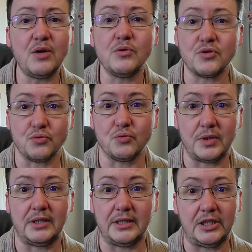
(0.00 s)
was
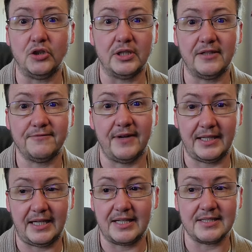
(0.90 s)
really good at
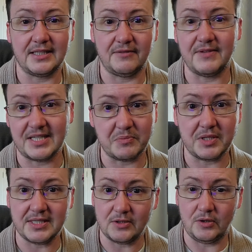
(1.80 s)
finance and
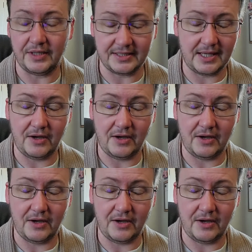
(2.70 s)
investments and all that,